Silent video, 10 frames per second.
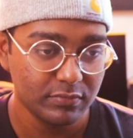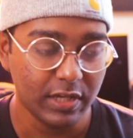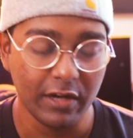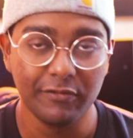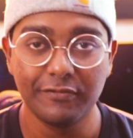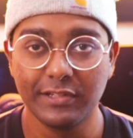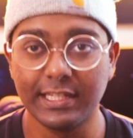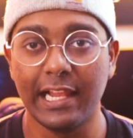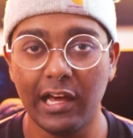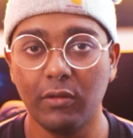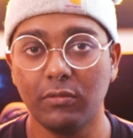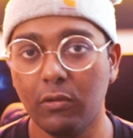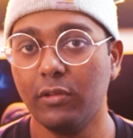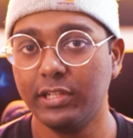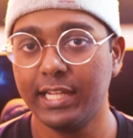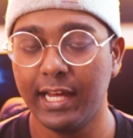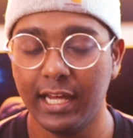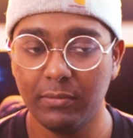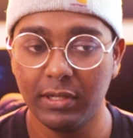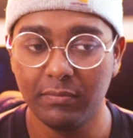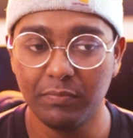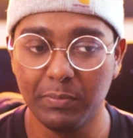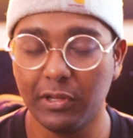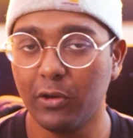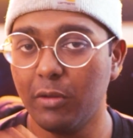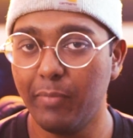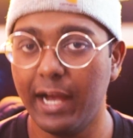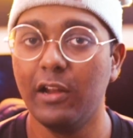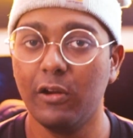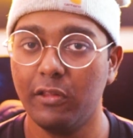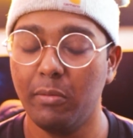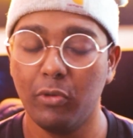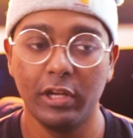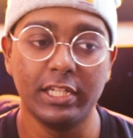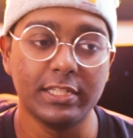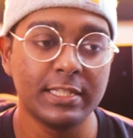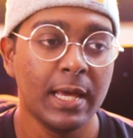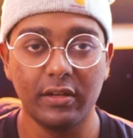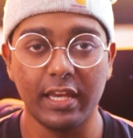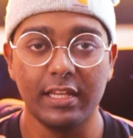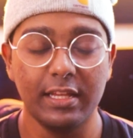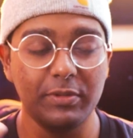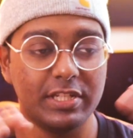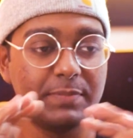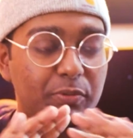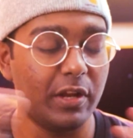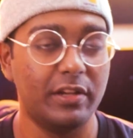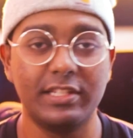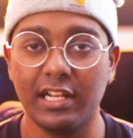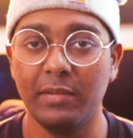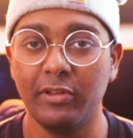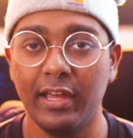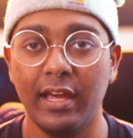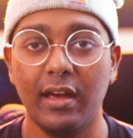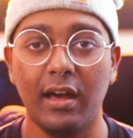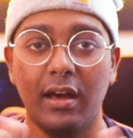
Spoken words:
kind of sell out all the time, and people are gonna buy a lot of their monitors. Okay, let me just put out a disclaimer there.